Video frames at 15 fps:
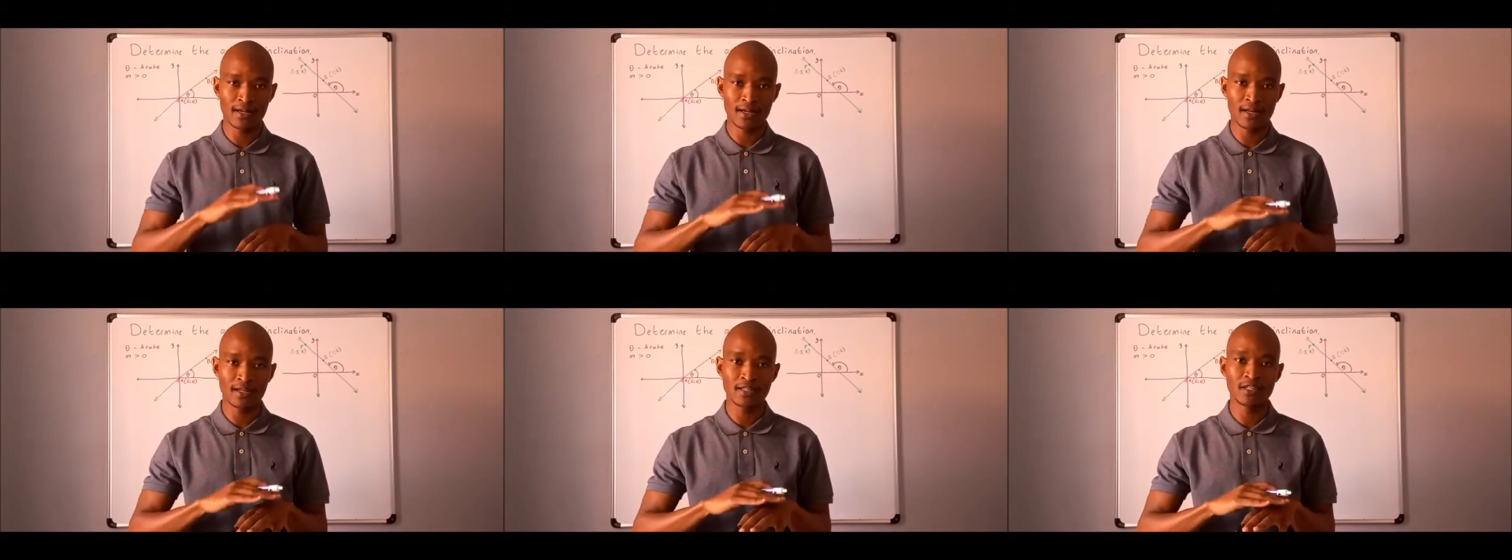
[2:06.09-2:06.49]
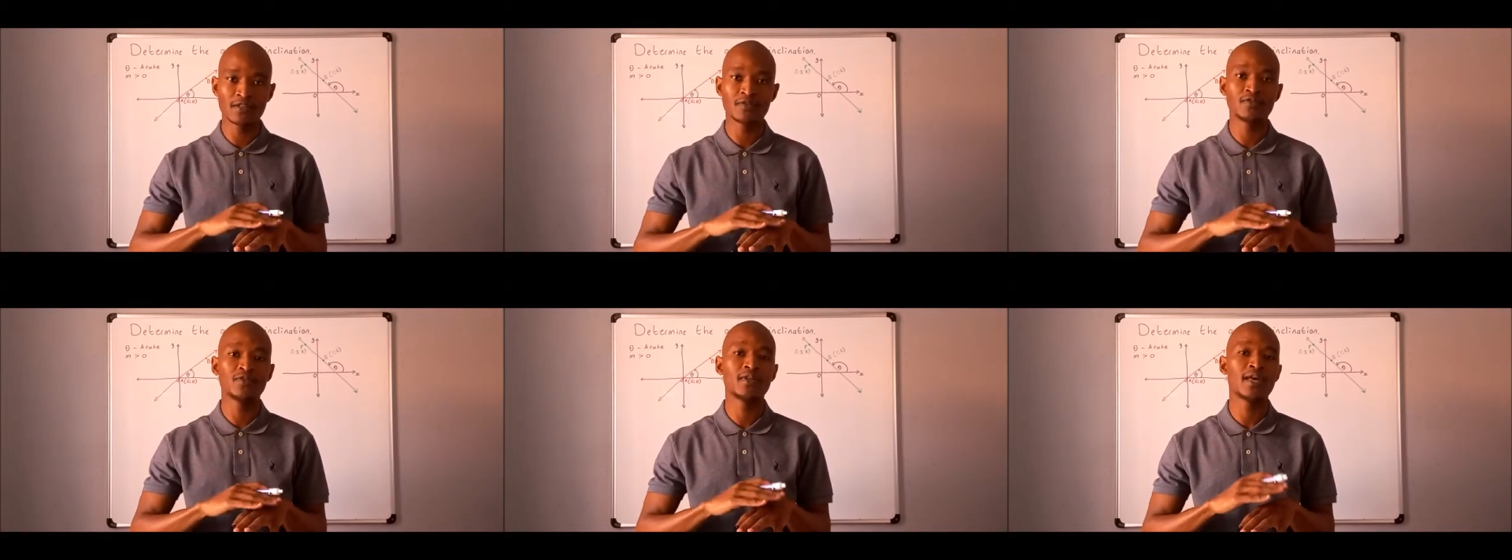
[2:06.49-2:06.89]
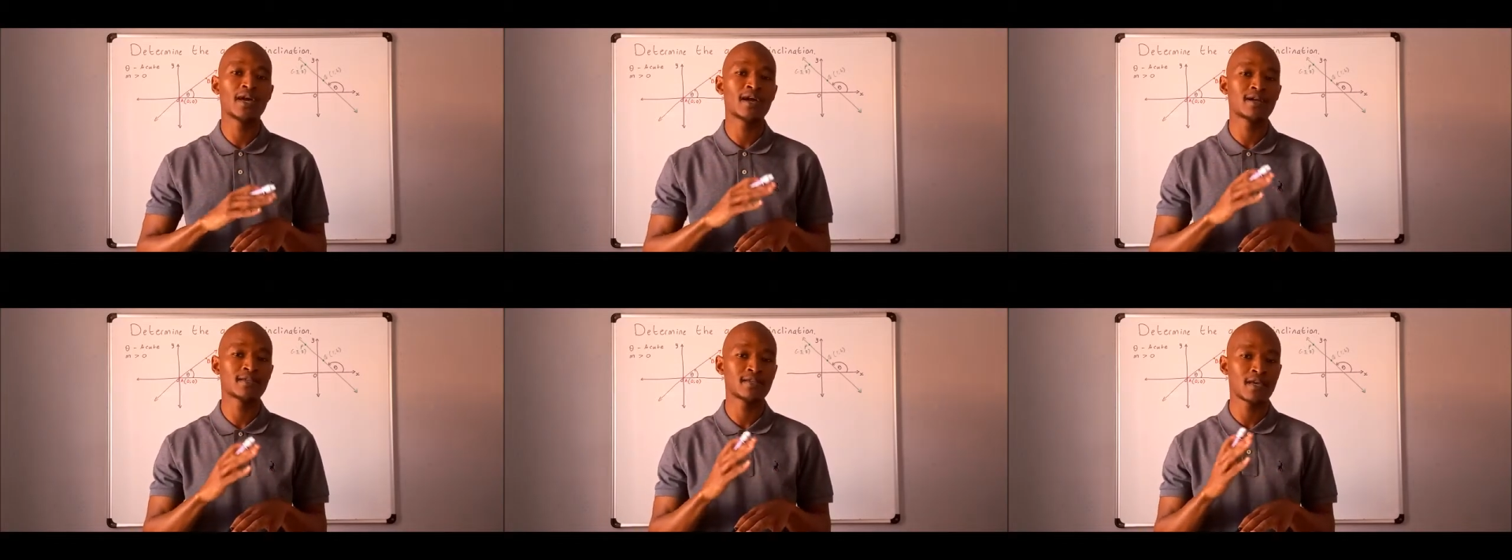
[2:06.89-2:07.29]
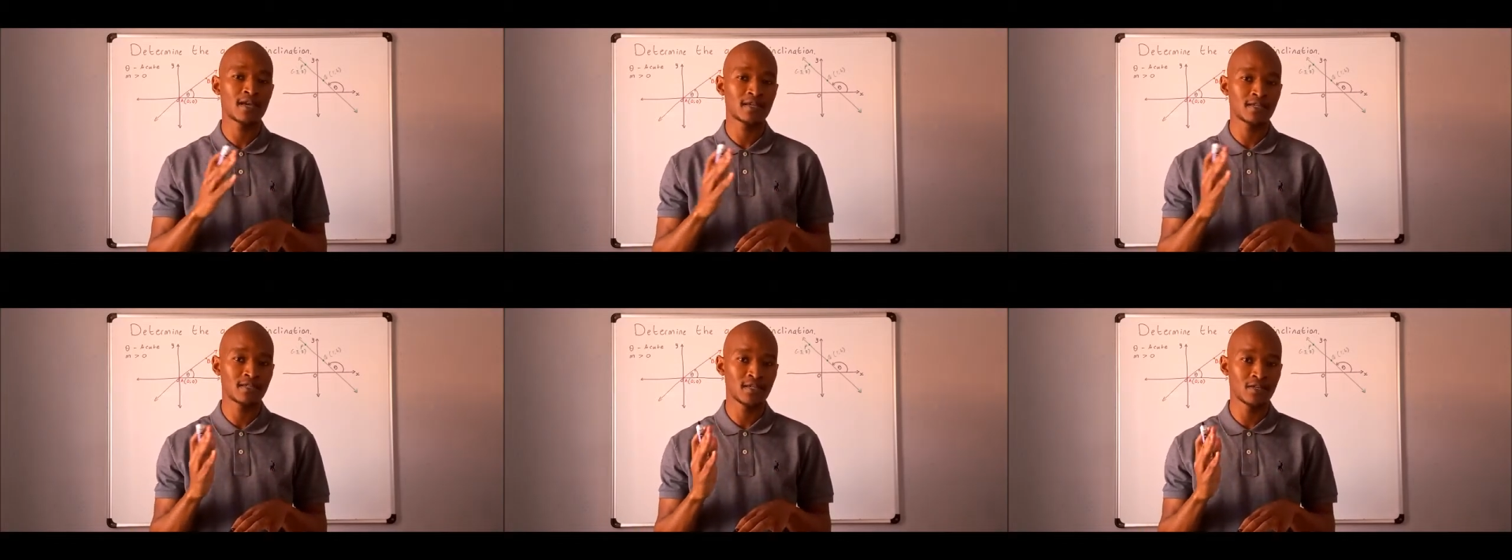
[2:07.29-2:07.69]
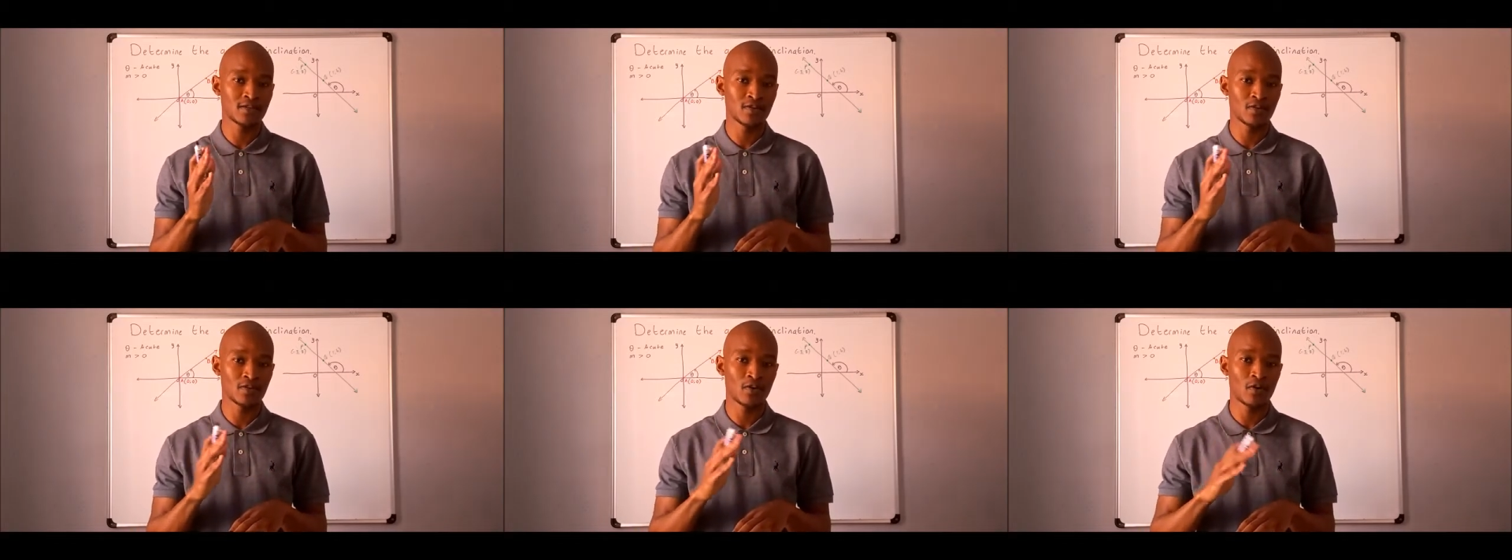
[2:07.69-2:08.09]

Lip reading: relative to the x-axis